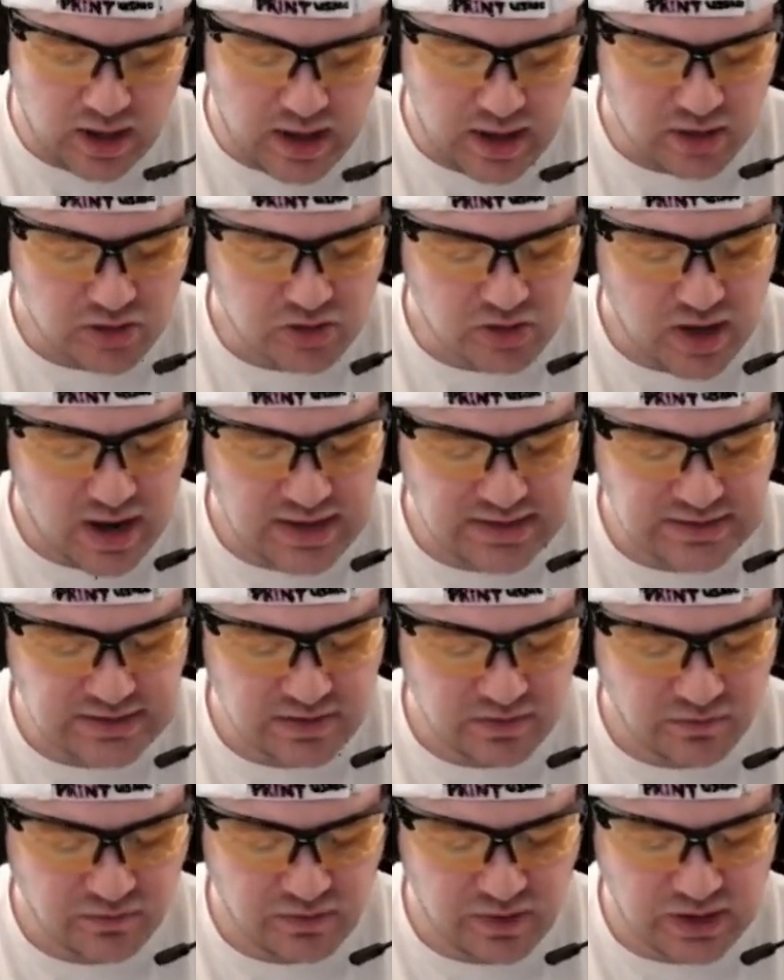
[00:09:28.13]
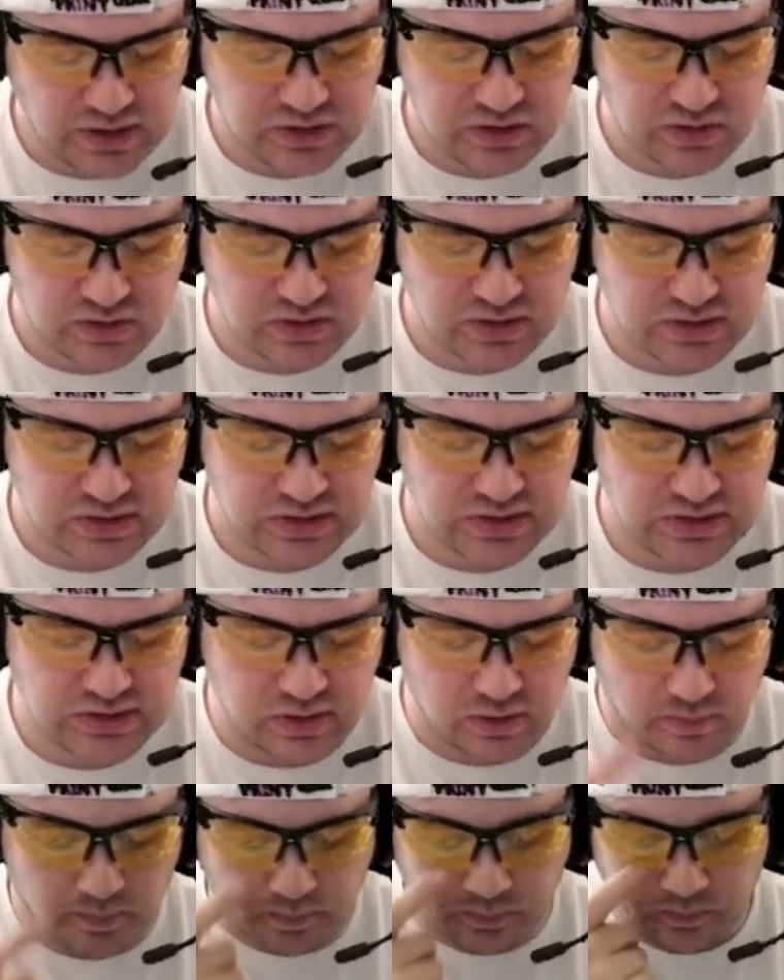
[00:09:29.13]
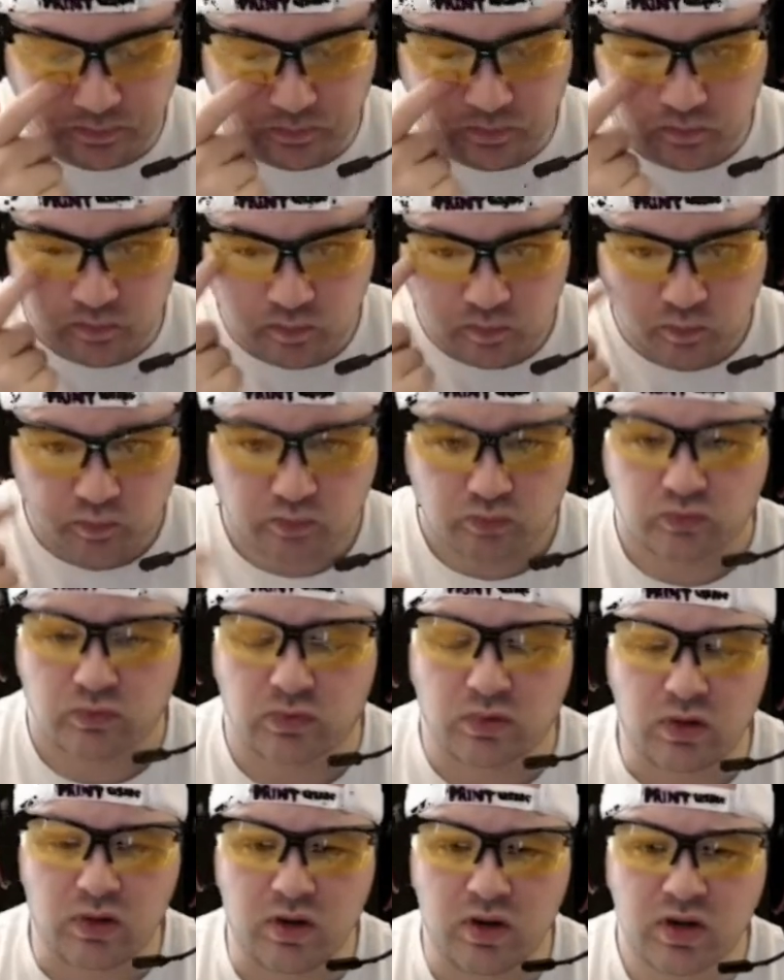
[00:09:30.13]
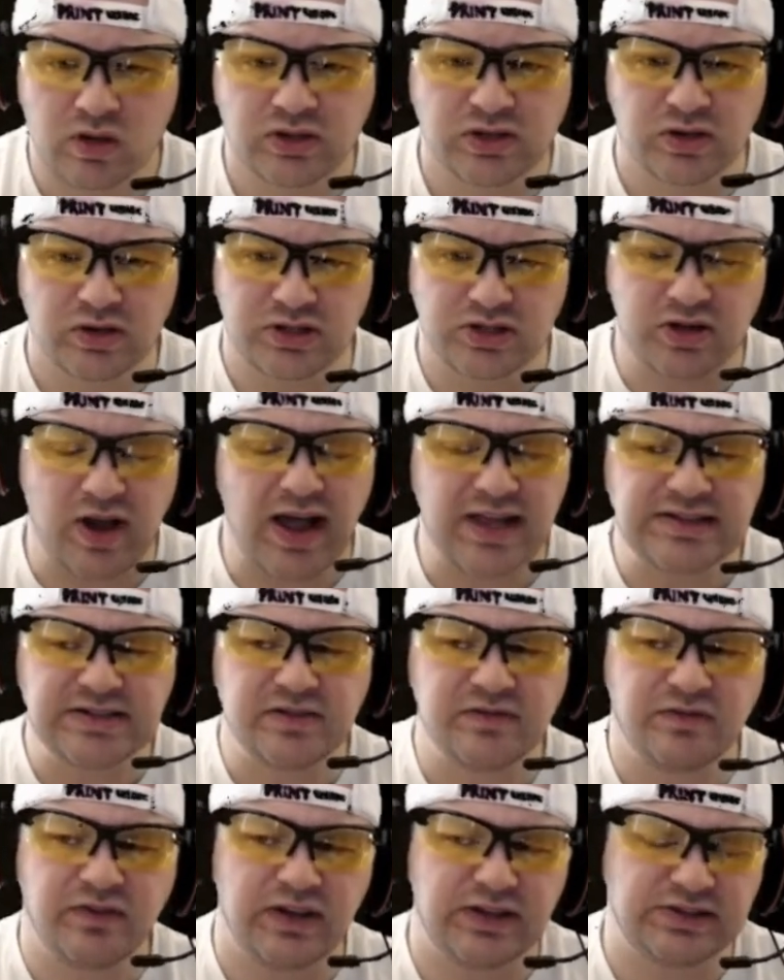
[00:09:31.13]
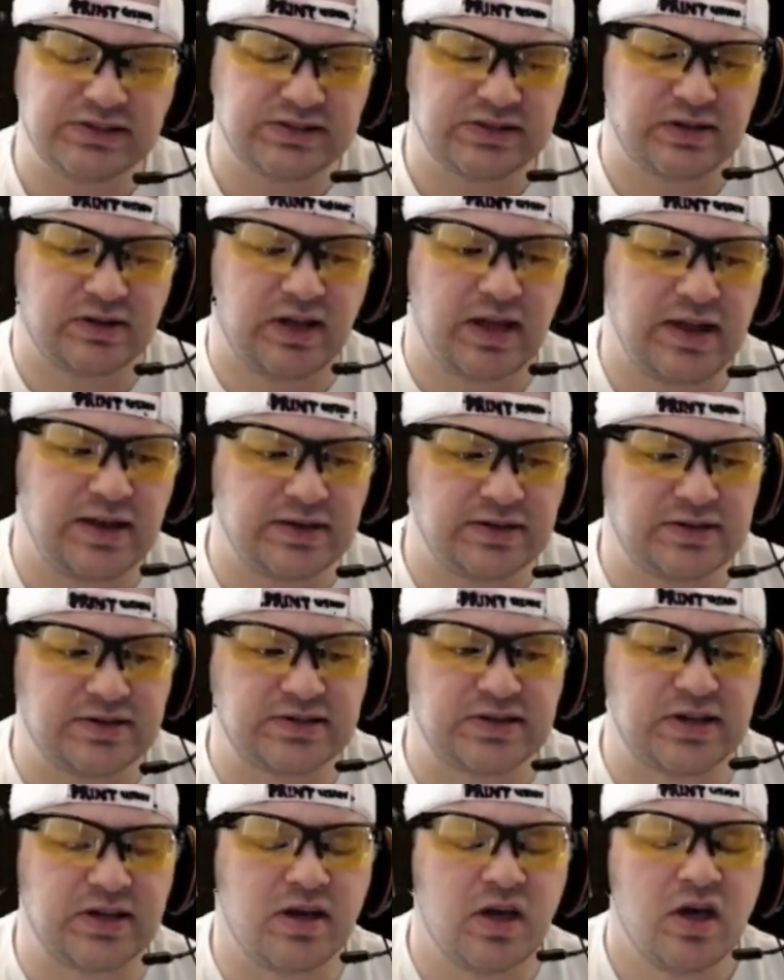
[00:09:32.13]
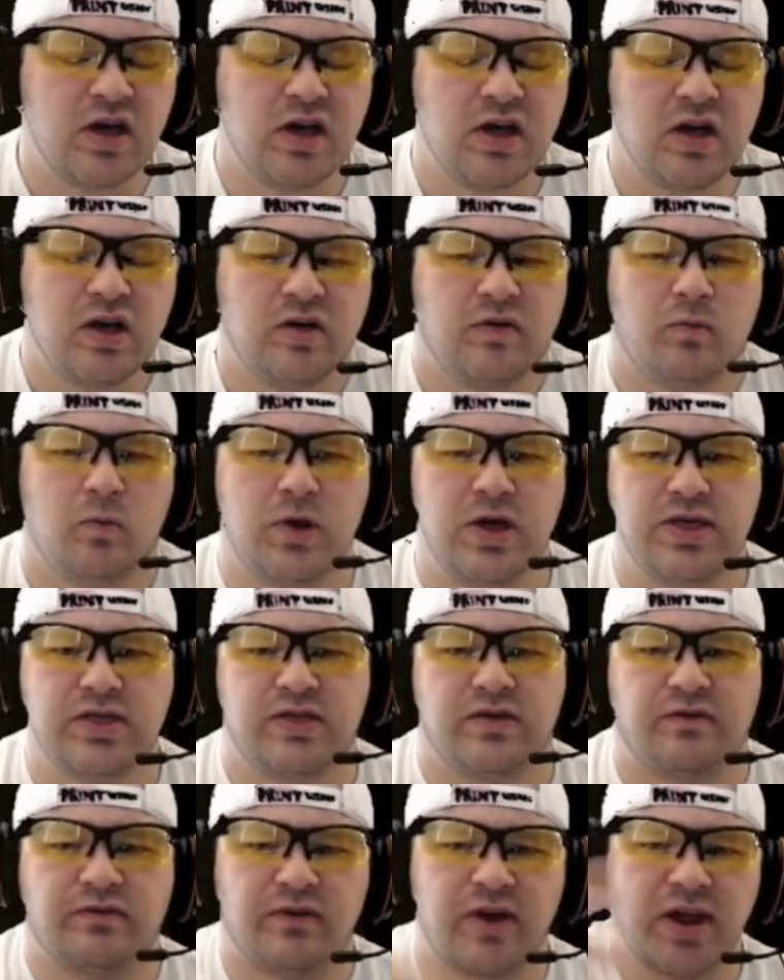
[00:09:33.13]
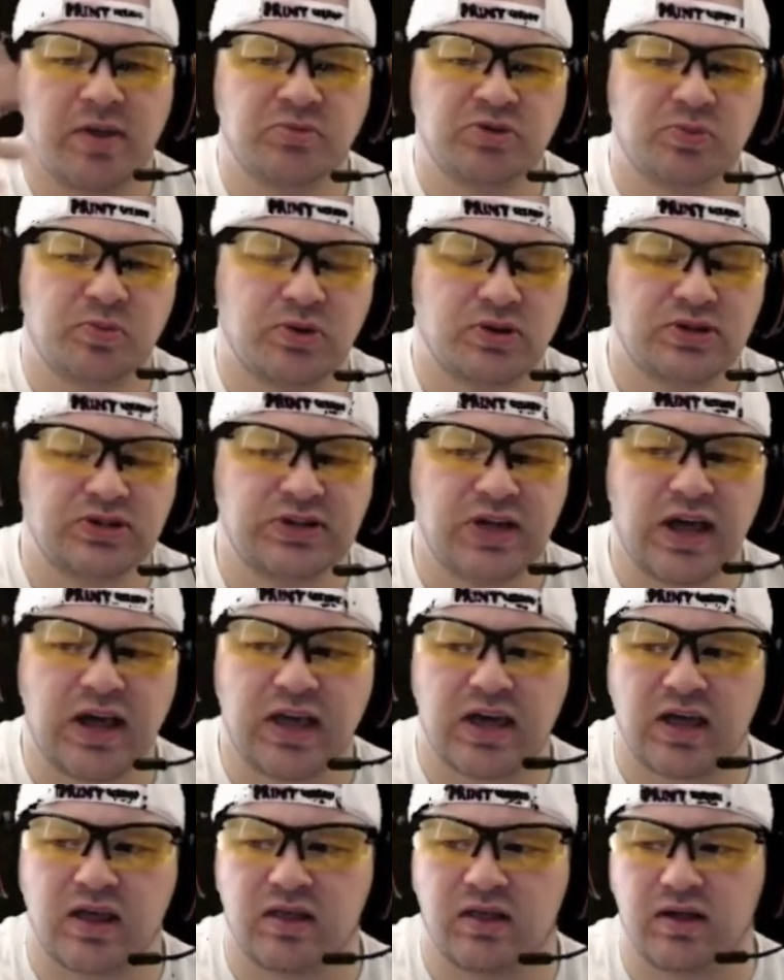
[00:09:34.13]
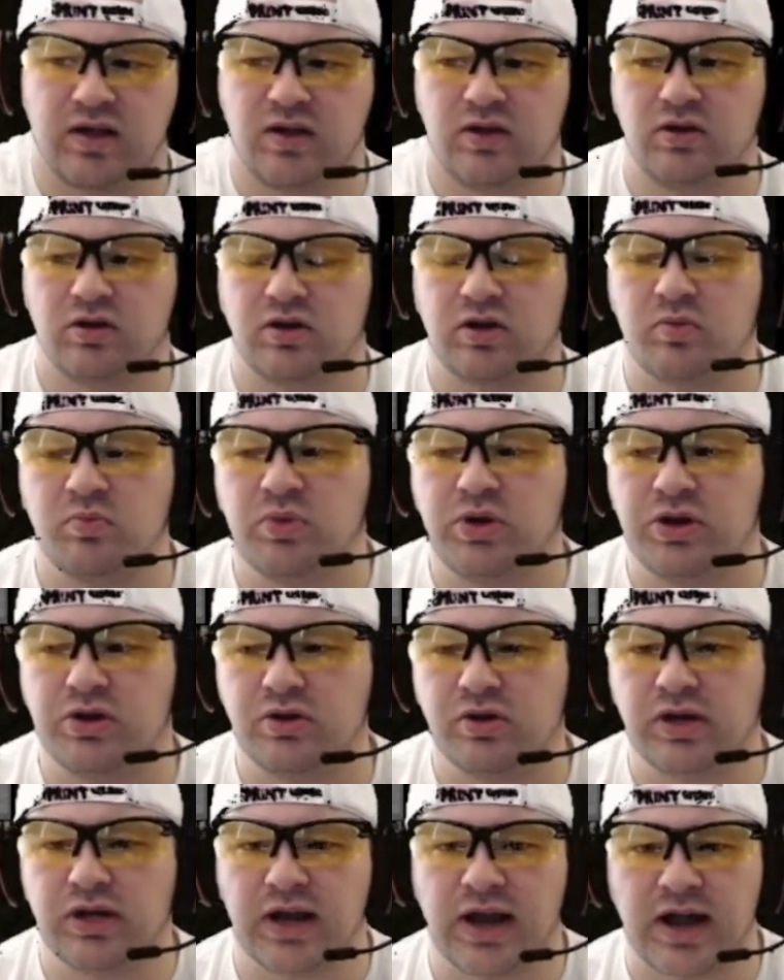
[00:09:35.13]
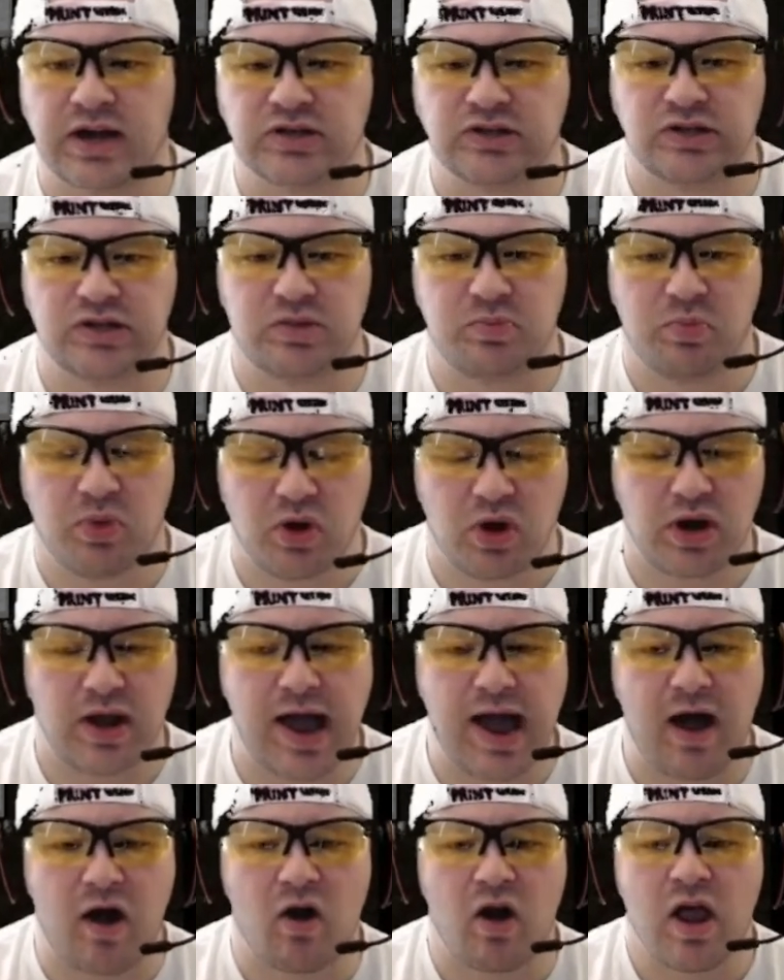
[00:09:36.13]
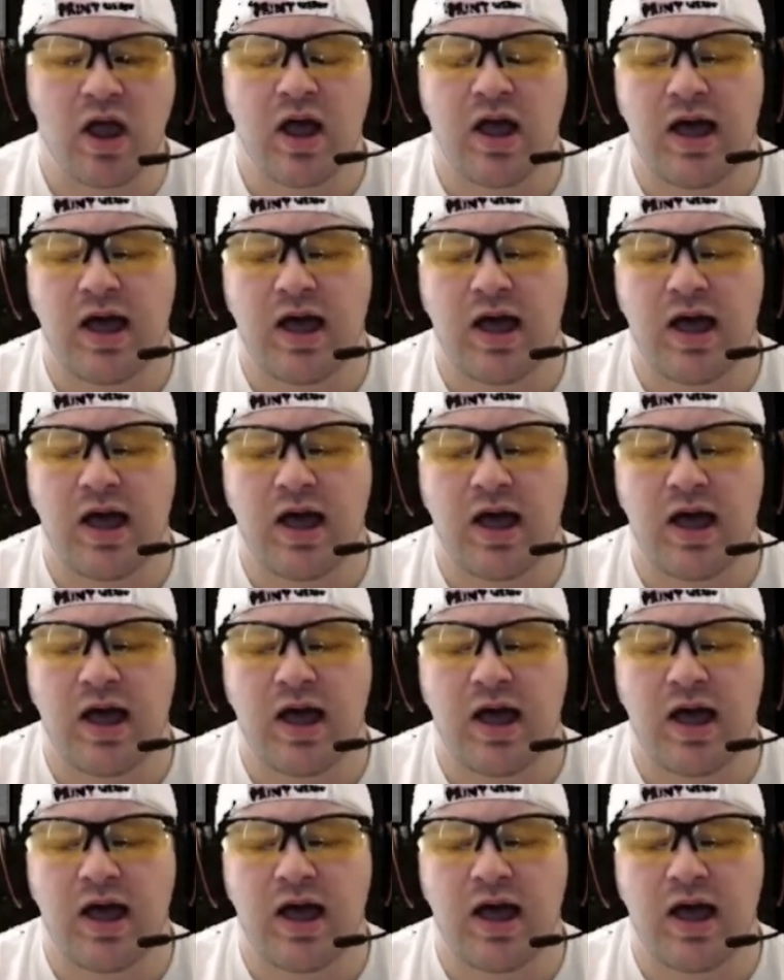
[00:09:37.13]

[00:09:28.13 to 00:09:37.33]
tries to fix your system. So it tries to fix the latency with the frames per second that your computer can actually put out.